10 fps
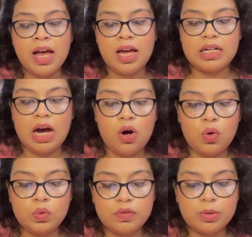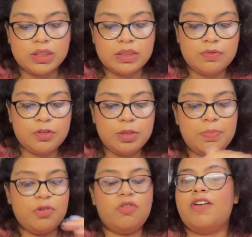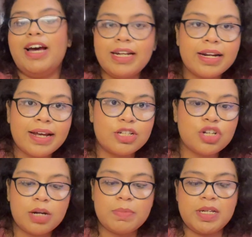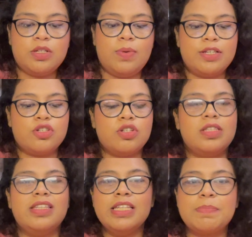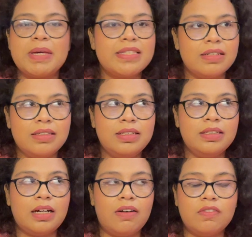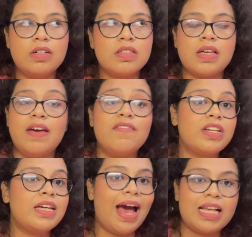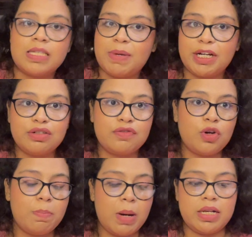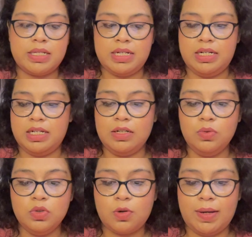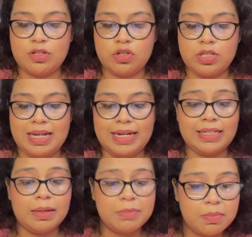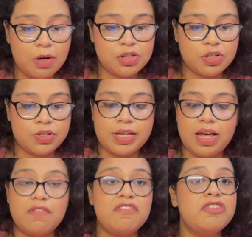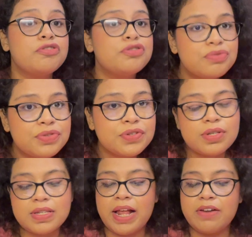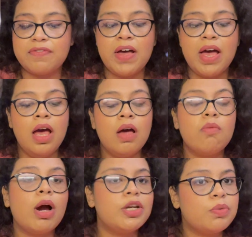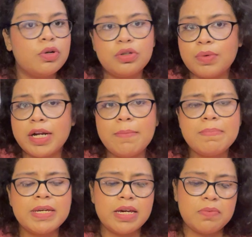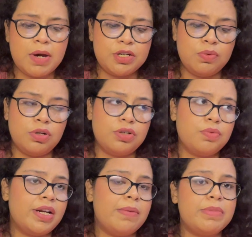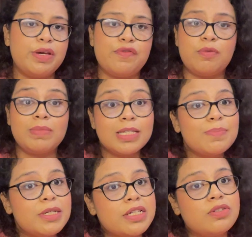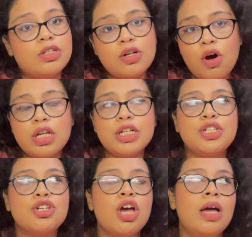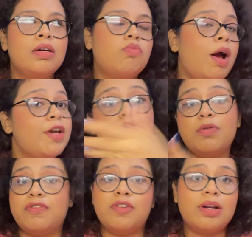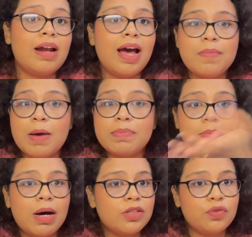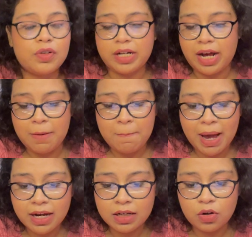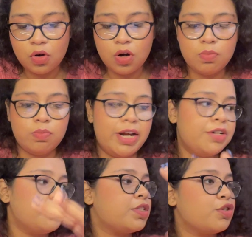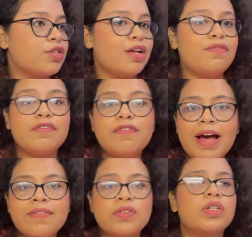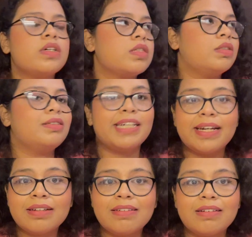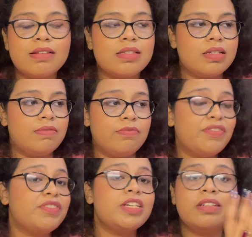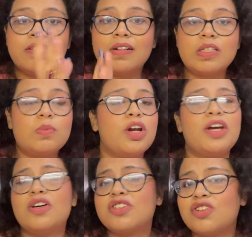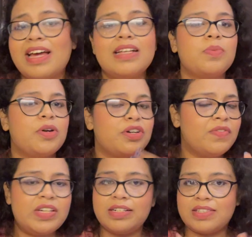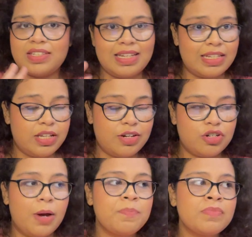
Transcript: Now, for the profile and HR based questions, this basically covers every aspect of your past. It includes questions like, tell me about yourself, introduce yourself, why do you want to do an MBA? Why do you want to do an MBA from this particular college? Why do you prefer an IIM Ahmedabad over an IIM Bangalore? Where do you see yourself in 5 years, in 10 years, in 15 years? What are your strengths? What are your weaknesses, etc.?